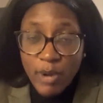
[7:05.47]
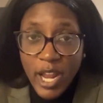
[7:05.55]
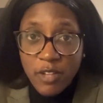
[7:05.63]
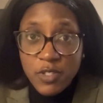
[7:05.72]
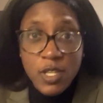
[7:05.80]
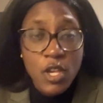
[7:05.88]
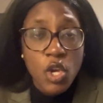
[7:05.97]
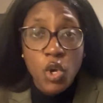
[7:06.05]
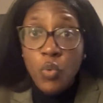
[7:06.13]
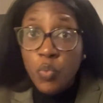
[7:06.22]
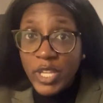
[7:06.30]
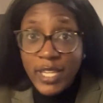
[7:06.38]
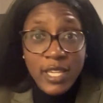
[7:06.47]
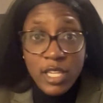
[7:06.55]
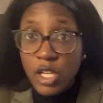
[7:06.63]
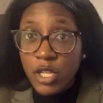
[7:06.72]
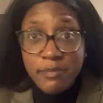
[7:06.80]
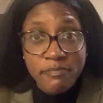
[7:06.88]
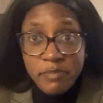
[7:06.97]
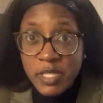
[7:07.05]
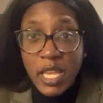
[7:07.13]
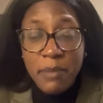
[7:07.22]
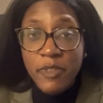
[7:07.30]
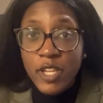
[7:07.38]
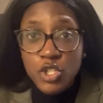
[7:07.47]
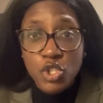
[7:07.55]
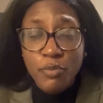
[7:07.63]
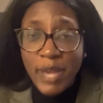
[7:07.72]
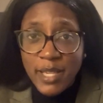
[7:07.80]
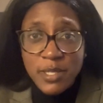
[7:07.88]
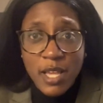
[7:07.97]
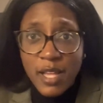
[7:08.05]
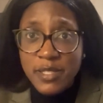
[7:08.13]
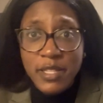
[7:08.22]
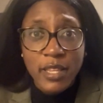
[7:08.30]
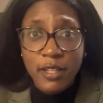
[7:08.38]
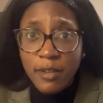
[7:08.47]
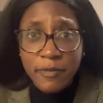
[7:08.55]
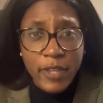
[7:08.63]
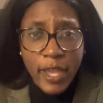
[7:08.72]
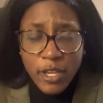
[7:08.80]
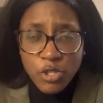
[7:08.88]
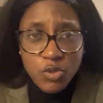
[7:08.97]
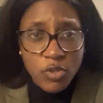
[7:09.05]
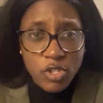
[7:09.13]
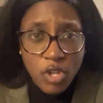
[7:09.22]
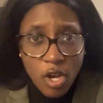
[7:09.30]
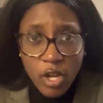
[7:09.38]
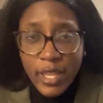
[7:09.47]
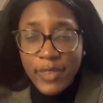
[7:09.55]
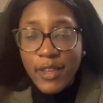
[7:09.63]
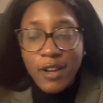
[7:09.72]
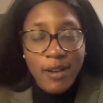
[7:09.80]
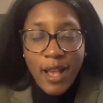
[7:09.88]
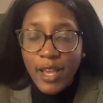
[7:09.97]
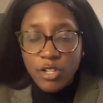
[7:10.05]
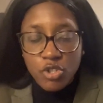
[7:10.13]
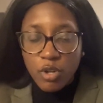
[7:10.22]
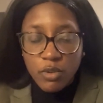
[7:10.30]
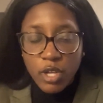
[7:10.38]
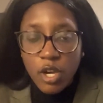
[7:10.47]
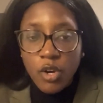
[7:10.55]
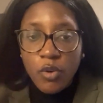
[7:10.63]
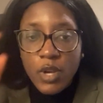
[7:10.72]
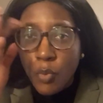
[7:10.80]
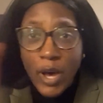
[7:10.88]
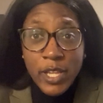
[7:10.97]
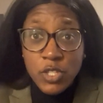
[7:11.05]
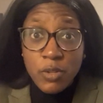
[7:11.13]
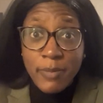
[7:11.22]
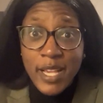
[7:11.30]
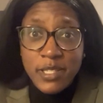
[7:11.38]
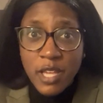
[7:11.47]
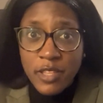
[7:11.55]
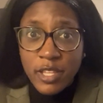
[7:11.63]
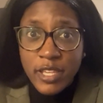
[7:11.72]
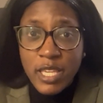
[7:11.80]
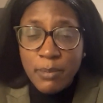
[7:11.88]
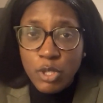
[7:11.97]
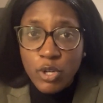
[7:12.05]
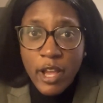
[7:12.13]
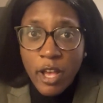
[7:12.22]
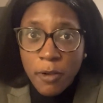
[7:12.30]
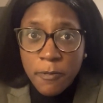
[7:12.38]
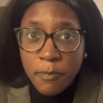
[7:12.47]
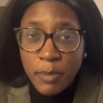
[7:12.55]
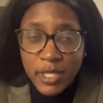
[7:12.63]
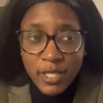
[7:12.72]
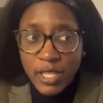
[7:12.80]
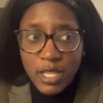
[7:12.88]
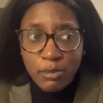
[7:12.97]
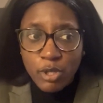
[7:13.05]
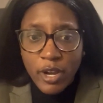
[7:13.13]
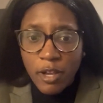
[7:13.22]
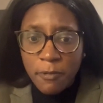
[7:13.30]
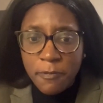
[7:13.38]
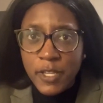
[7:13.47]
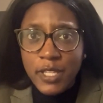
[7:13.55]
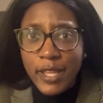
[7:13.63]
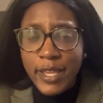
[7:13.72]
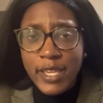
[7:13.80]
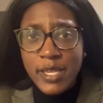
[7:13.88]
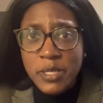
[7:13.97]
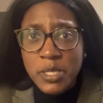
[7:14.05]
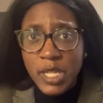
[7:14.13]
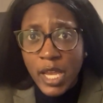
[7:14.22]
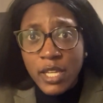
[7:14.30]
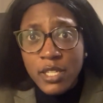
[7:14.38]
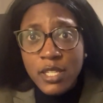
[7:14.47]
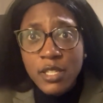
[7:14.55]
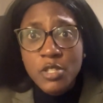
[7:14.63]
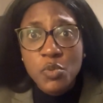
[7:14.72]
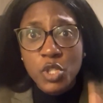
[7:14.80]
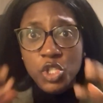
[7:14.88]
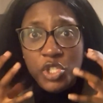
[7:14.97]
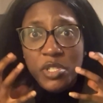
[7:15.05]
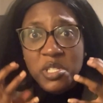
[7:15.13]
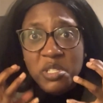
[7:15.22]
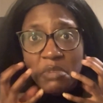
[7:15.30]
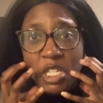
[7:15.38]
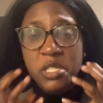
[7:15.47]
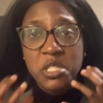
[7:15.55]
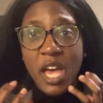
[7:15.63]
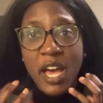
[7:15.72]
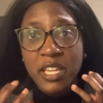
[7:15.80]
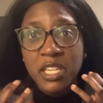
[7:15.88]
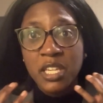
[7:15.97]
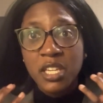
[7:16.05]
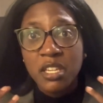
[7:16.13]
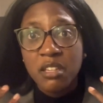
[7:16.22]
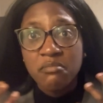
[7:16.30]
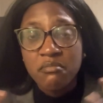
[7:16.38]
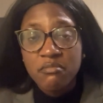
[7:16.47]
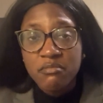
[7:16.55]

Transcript: Browns, same thing, 2 mascots. They love the extra dog in there. I don't know. Why is their mascot the Keebler Elf, but the Keebler Elf in like his 90s, which is a saggy